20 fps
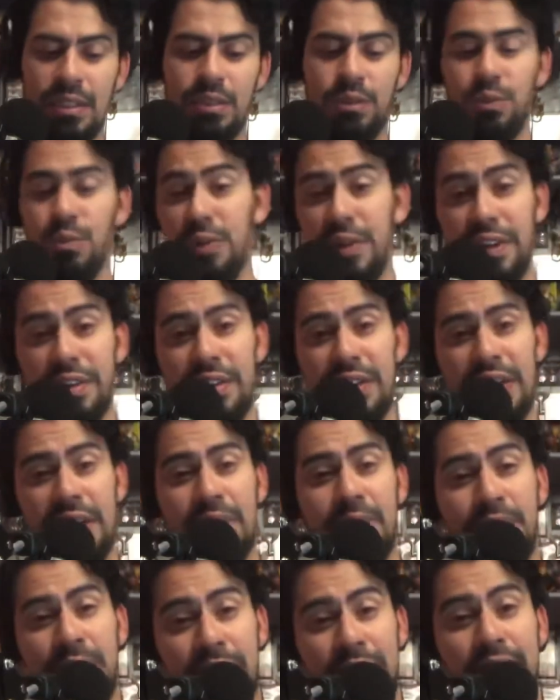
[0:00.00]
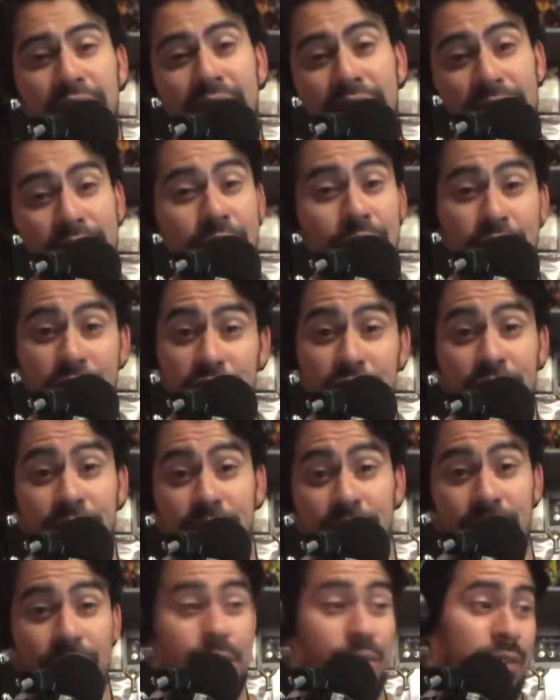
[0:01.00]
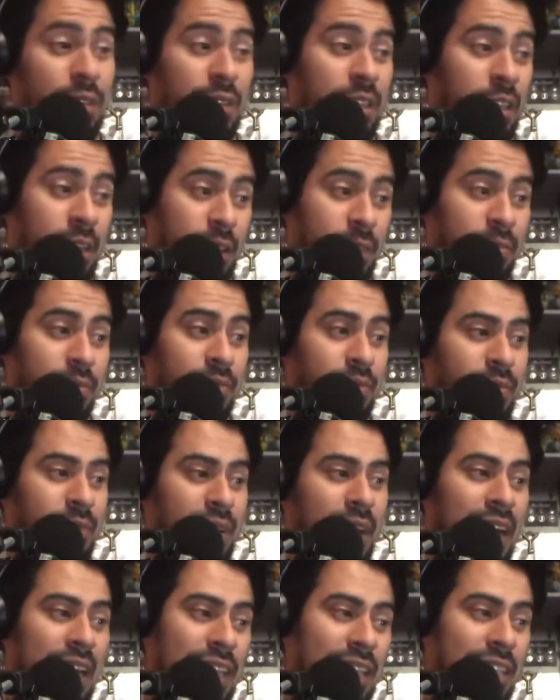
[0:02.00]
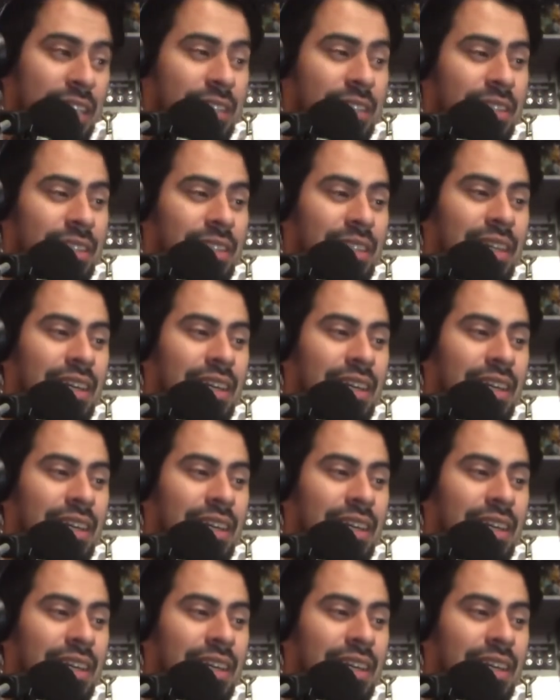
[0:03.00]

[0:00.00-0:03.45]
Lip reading: weirdly, because it was a good, I guess,